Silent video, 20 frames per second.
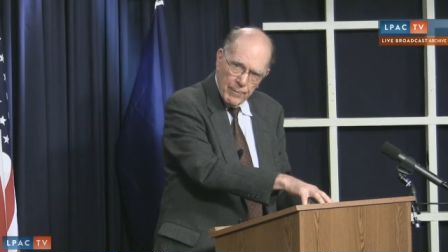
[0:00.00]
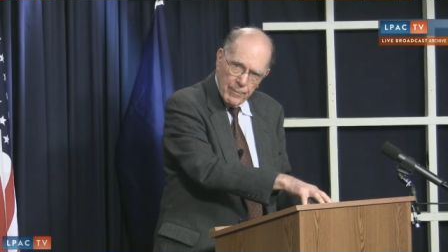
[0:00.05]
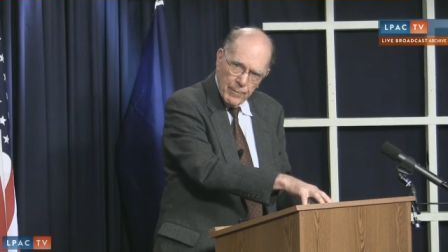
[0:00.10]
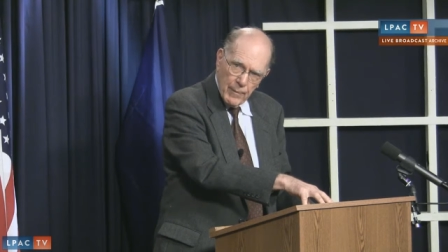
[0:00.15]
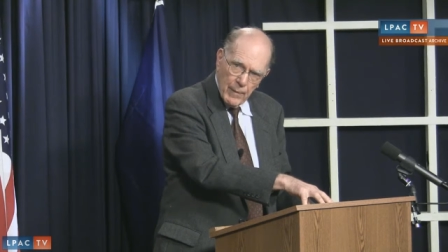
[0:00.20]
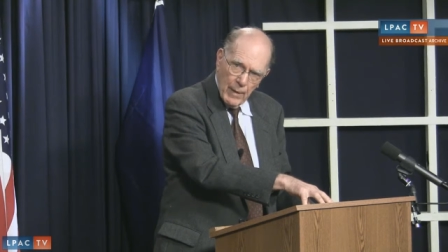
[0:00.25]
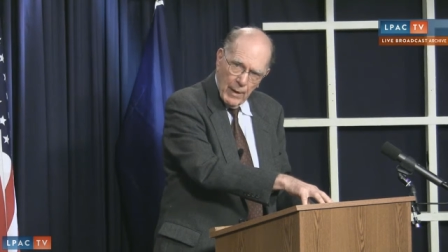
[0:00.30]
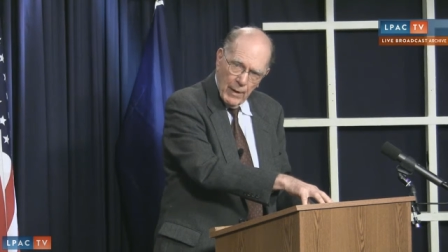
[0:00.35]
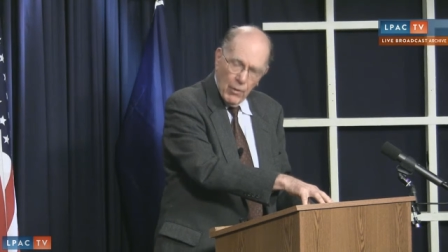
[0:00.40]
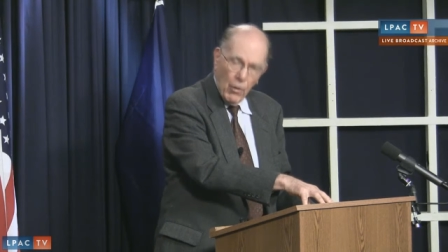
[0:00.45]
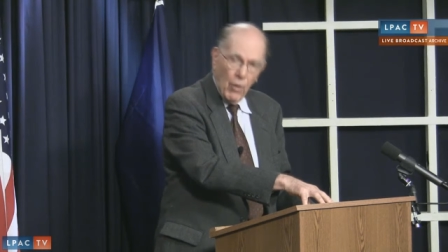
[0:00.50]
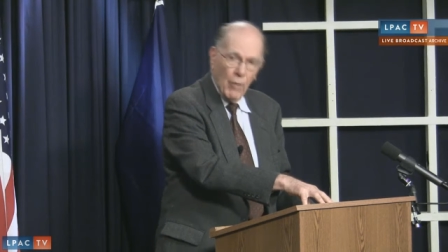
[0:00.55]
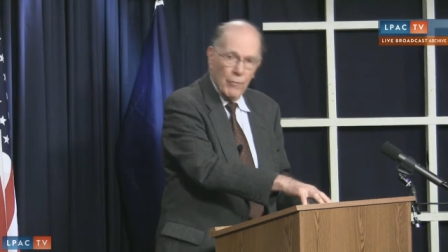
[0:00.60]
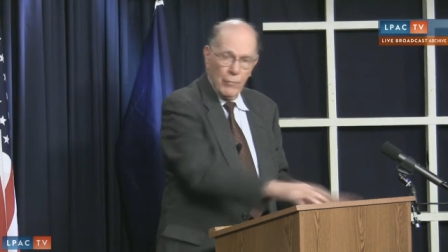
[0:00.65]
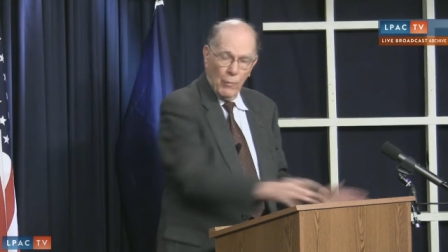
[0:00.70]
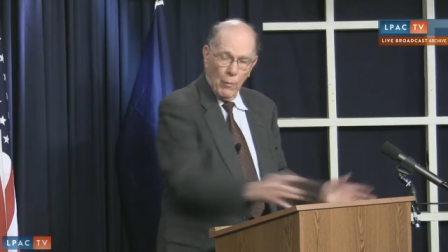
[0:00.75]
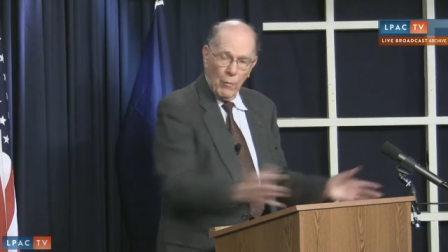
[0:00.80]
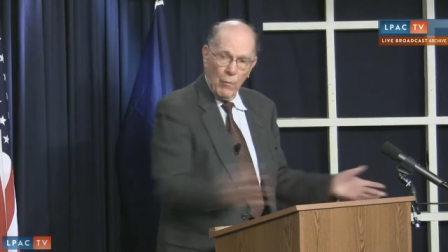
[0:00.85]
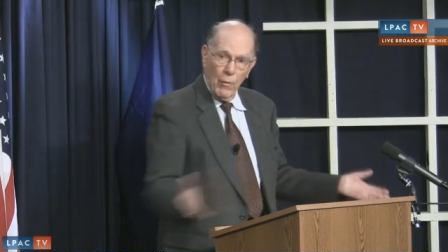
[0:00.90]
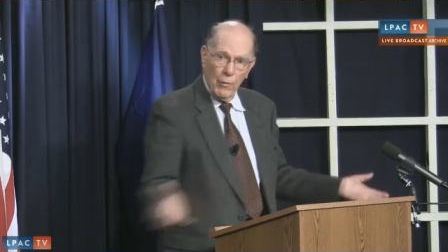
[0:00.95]
and
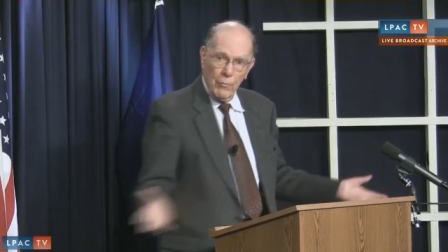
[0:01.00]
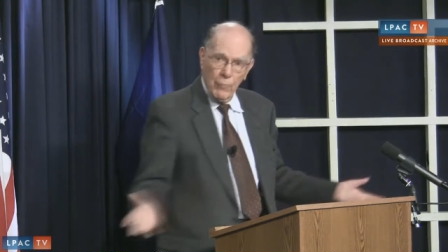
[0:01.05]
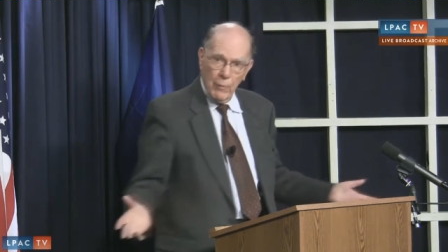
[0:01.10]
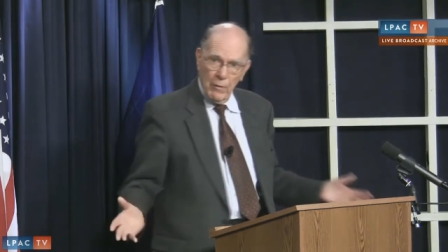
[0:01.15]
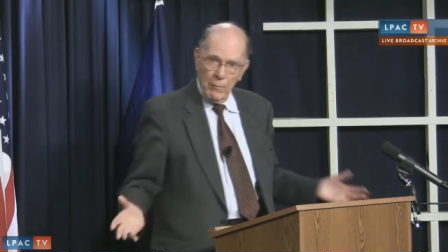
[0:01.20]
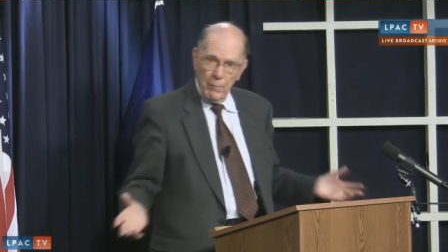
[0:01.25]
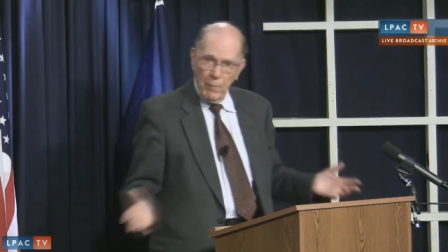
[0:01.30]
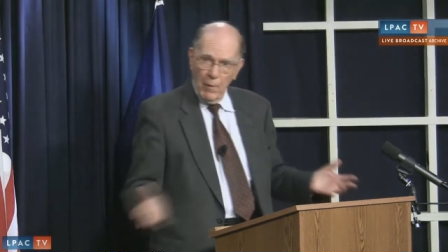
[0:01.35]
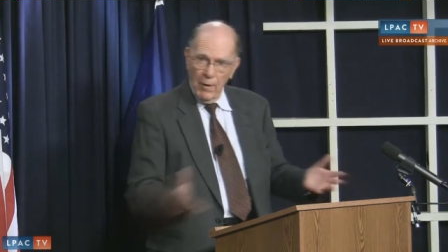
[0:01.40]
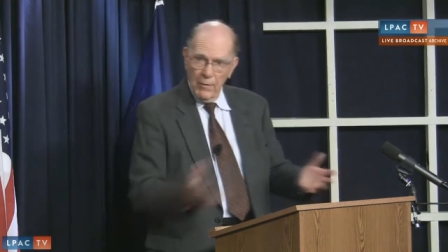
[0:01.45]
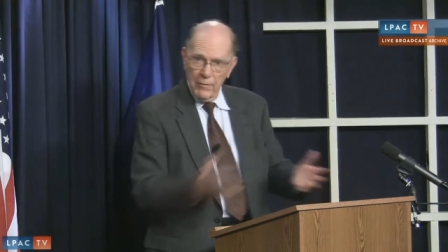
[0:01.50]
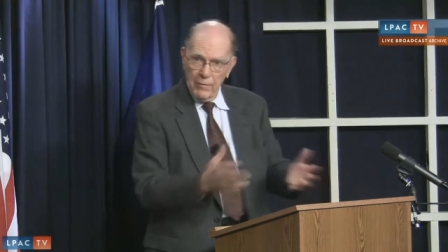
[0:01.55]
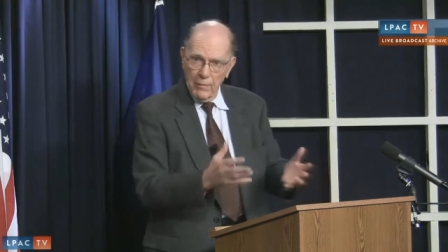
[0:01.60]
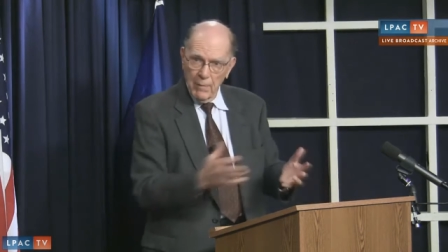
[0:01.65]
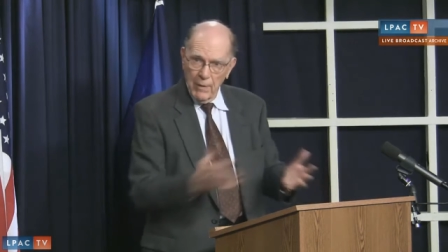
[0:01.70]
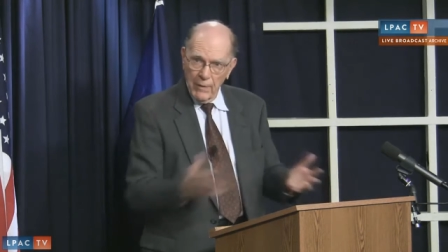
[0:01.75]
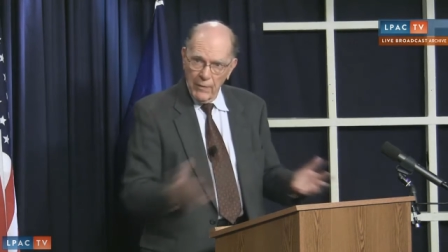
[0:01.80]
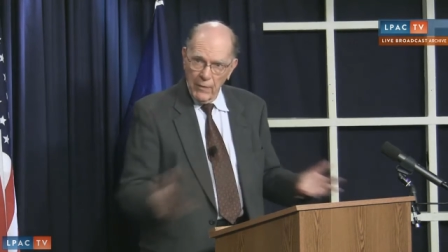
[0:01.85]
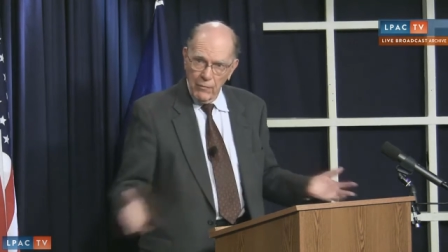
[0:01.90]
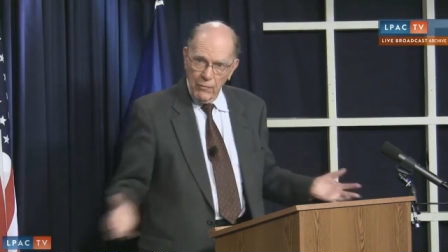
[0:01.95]
also, of course, response
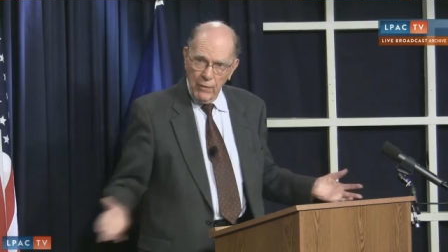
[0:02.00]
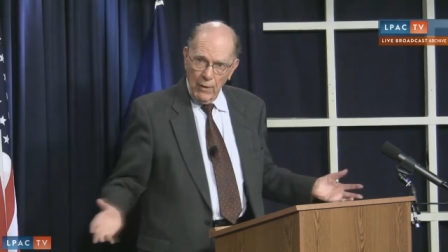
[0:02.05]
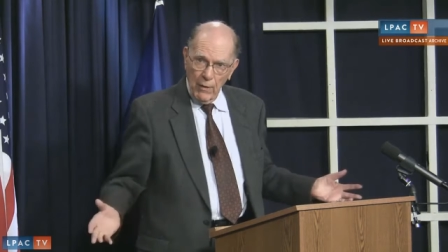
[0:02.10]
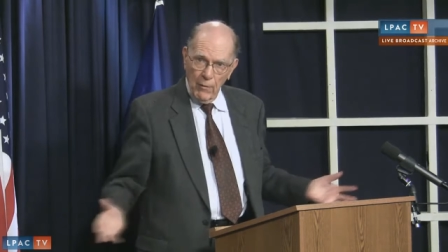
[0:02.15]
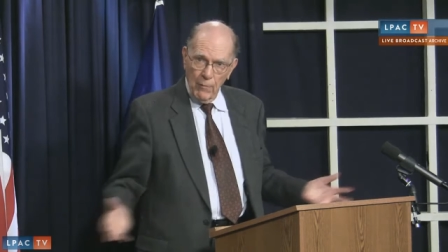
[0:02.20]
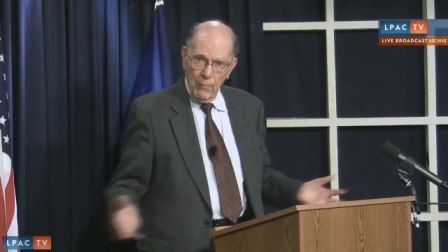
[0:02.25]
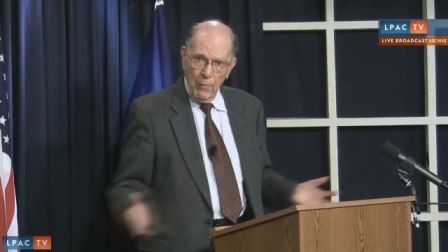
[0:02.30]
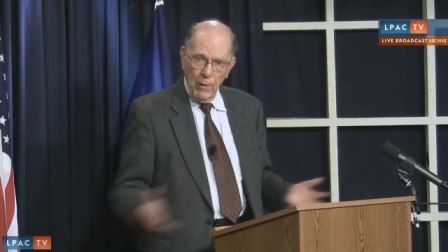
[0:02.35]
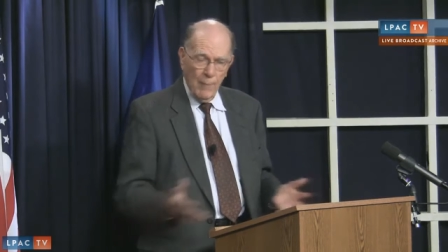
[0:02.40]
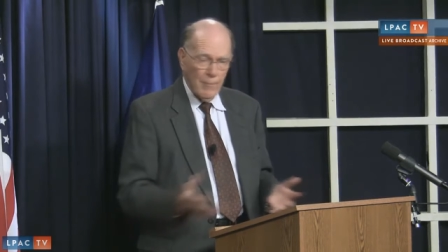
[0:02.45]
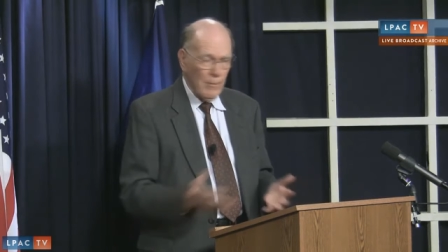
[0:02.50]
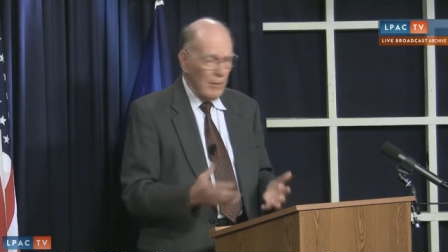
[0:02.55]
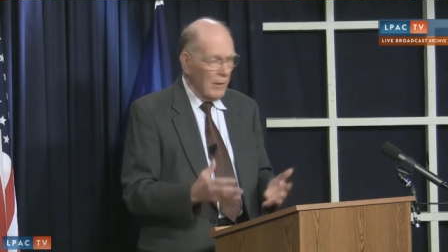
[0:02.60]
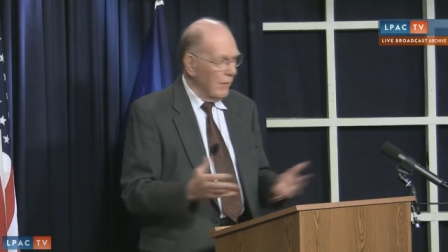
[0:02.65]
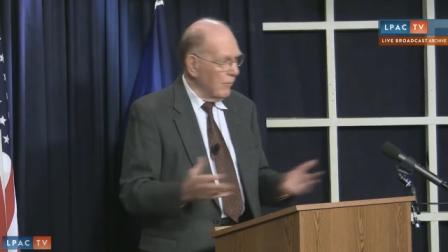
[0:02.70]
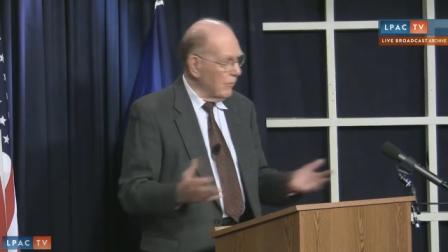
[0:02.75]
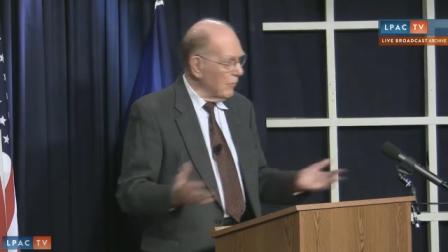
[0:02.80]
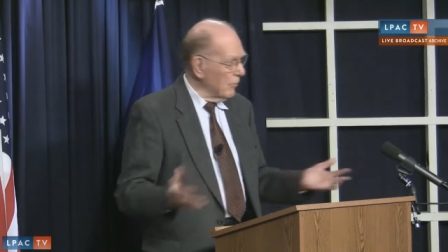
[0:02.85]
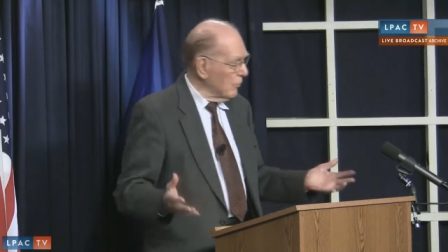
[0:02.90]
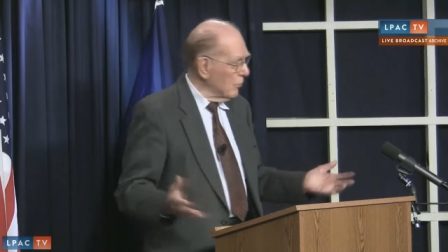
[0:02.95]
among the general
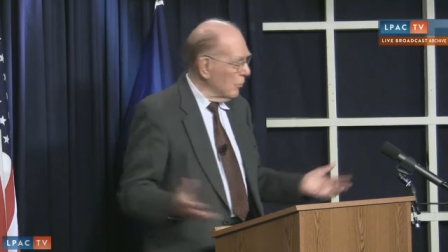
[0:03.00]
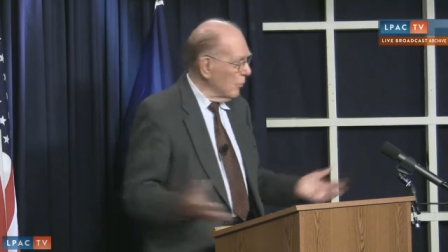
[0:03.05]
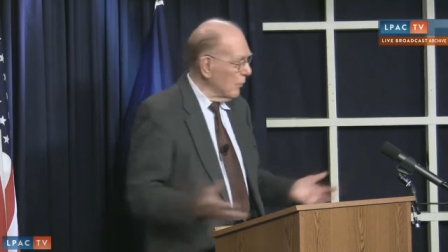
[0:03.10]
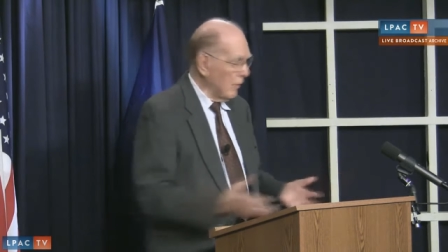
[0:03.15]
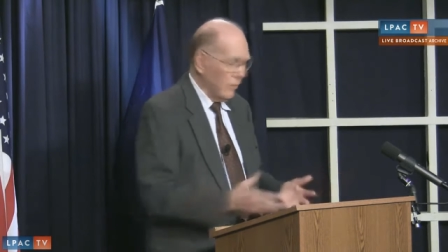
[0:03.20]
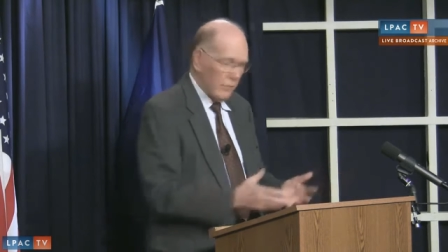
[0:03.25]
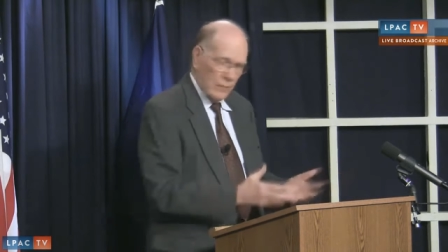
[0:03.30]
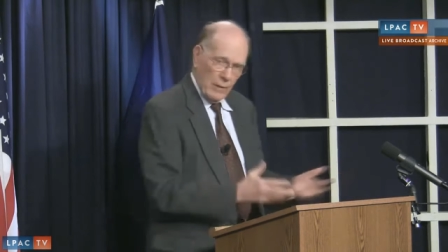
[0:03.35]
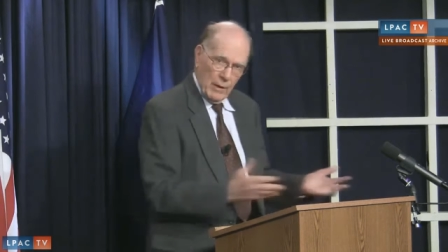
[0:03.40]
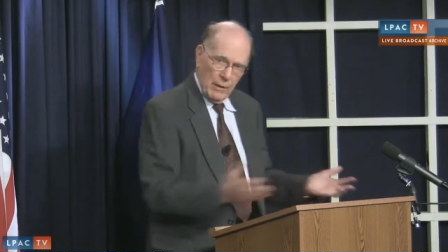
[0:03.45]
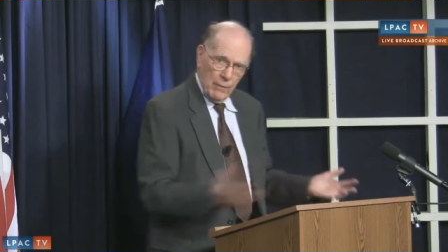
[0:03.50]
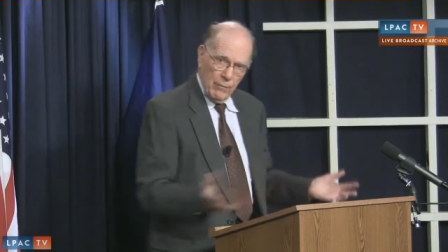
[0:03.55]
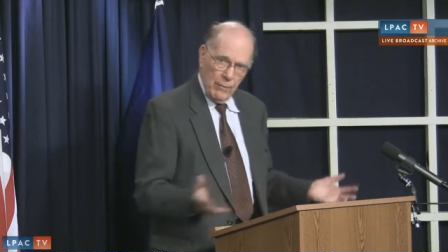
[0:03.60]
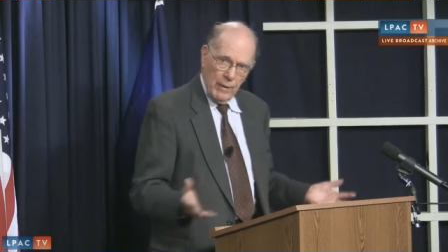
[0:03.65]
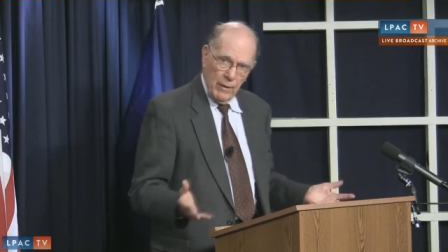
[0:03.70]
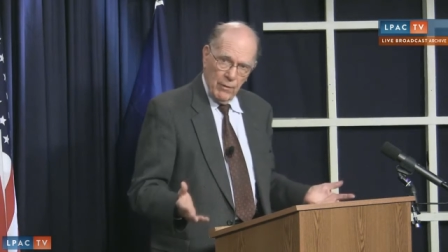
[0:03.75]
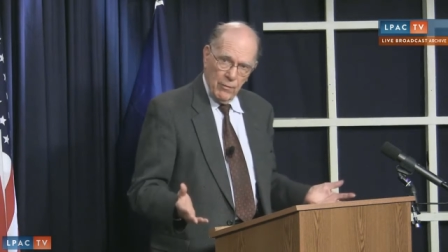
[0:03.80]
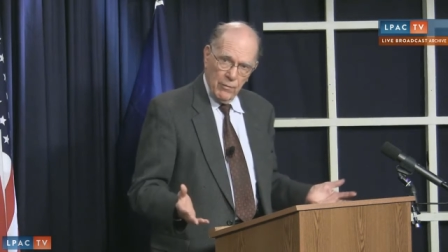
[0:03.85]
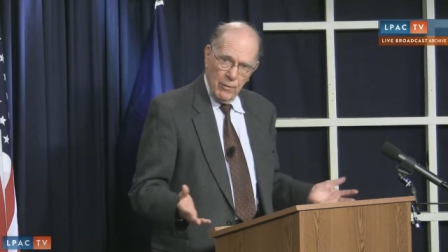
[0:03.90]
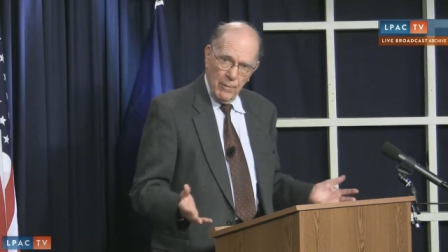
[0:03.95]
population to this kind of
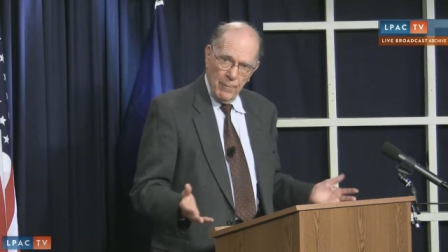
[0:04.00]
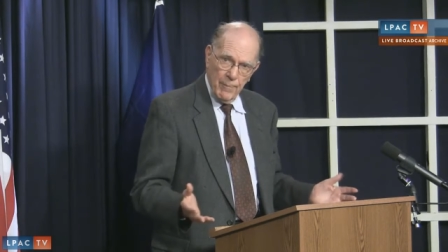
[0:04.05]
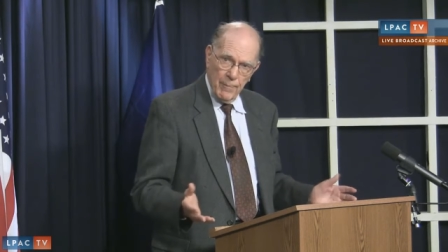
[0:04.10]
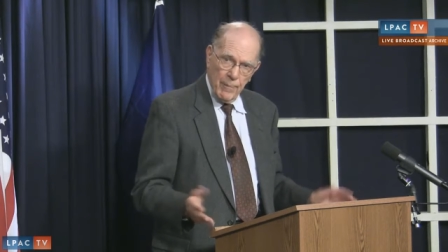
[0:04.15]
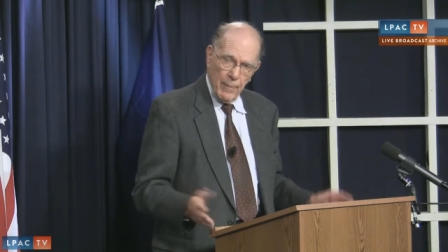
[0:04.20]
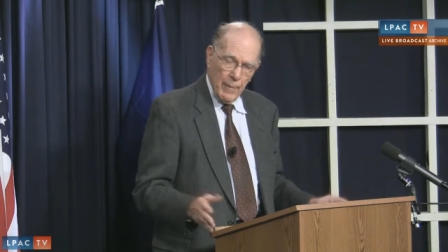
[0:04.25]
leadership.